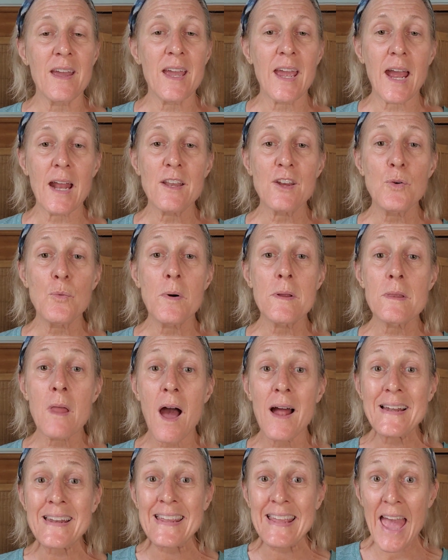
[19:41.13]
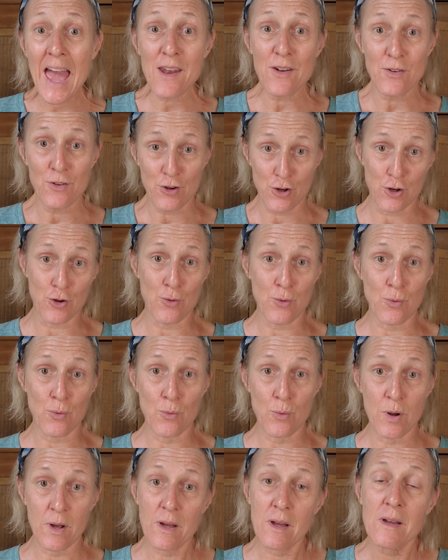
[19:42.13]
and you will not get new
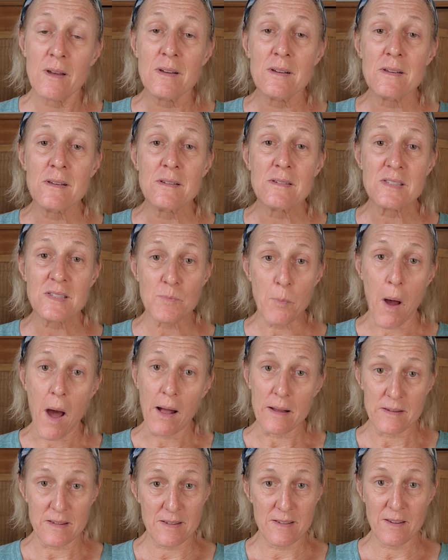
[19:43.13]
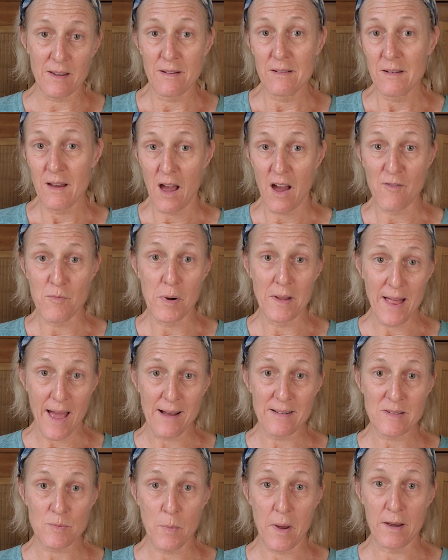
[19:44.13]
spots of
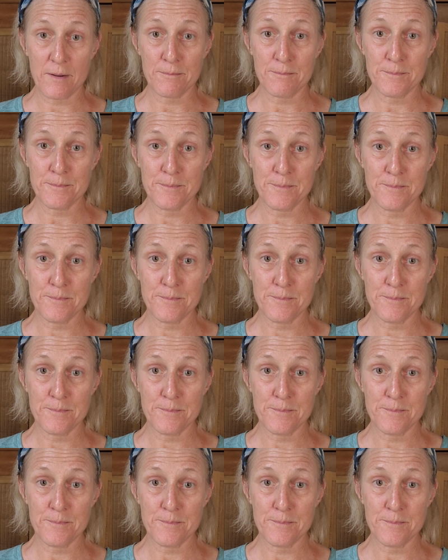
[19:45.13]
melasma.